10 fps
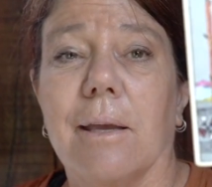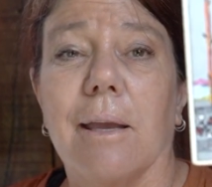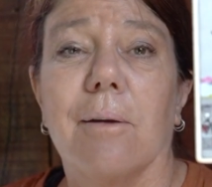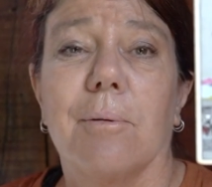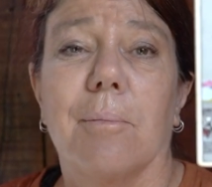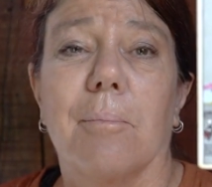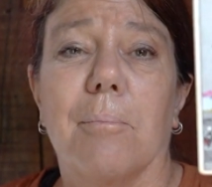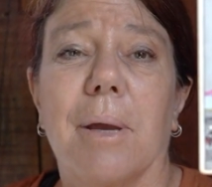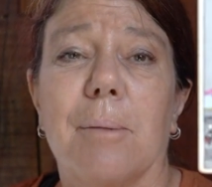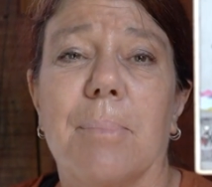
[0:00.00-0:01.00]
yeah,
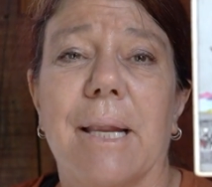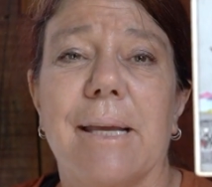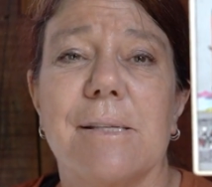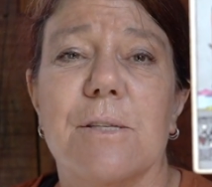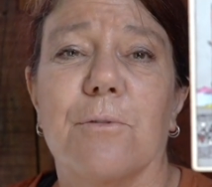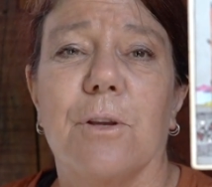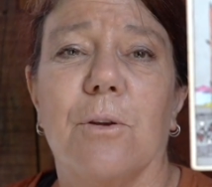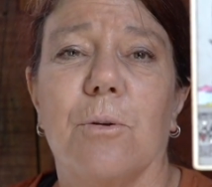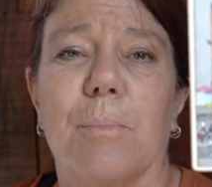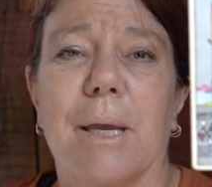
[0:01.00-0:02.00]
make plans for
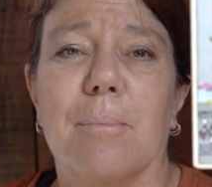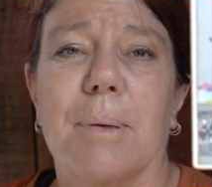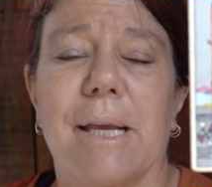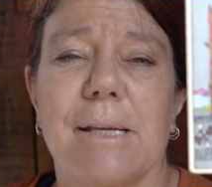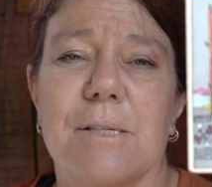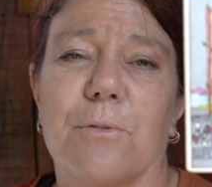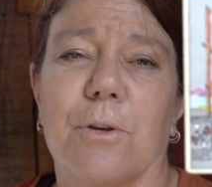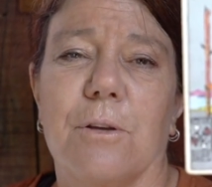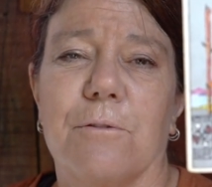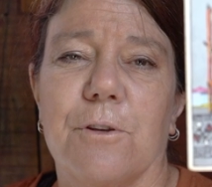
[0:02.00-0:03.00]
you, make plans for
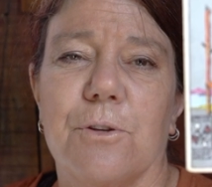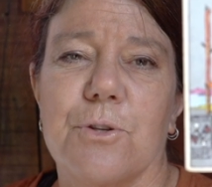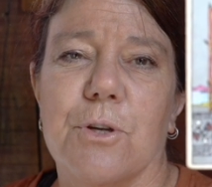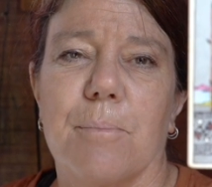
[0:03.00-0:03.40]
your future,